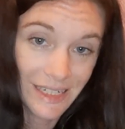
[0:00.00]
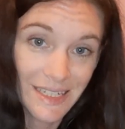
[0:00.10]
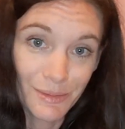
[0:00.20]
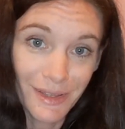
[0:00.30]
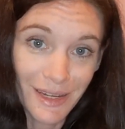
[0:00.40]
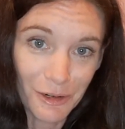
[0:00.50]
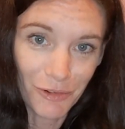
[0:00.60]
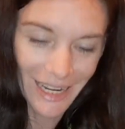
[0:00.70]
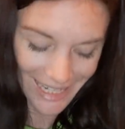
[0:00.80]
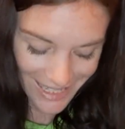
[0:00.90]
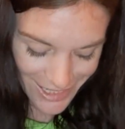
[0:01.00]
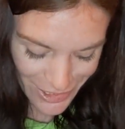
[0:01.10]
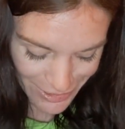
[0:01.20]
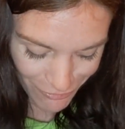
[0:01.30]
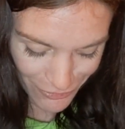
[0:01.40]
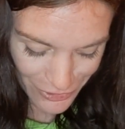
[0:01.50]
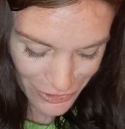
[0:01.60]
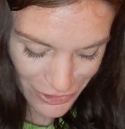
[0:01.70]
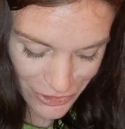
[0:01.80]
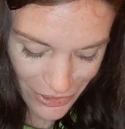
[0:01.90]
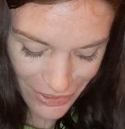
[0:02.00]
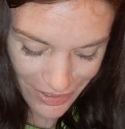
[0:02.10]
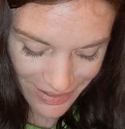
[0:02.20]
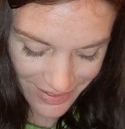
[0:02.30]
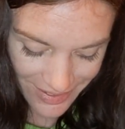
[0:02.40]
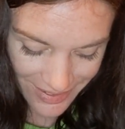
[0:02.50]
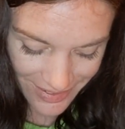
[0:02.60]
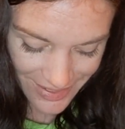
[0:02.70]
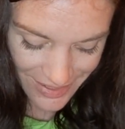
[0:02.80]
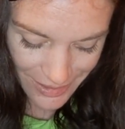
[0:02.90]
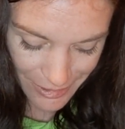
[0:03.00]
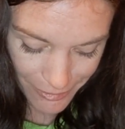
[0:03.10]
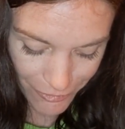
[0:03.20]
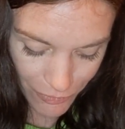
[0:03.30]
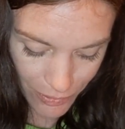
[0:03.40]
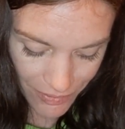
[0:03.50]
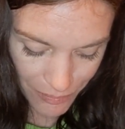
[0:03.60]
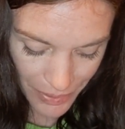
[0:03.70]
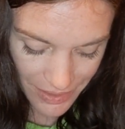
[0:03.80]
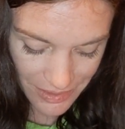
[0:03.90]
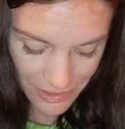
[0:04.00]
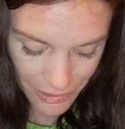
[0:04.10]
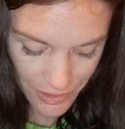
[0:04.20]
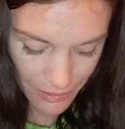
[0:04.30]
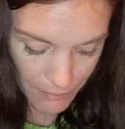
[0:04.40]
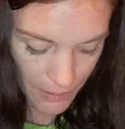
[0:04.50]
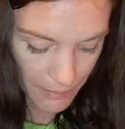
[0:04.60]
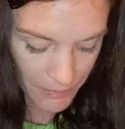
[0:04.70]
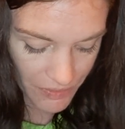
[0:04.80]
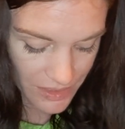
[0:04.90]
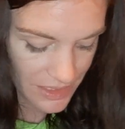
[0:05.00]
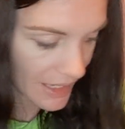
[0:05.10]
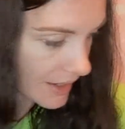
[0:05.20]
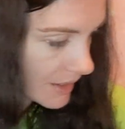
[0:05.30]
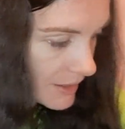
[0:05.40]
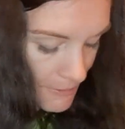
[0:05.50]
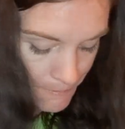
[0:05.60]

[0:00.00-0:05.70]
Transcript: need some clarification for sure. Four of Pentacles on the bottom of the deck.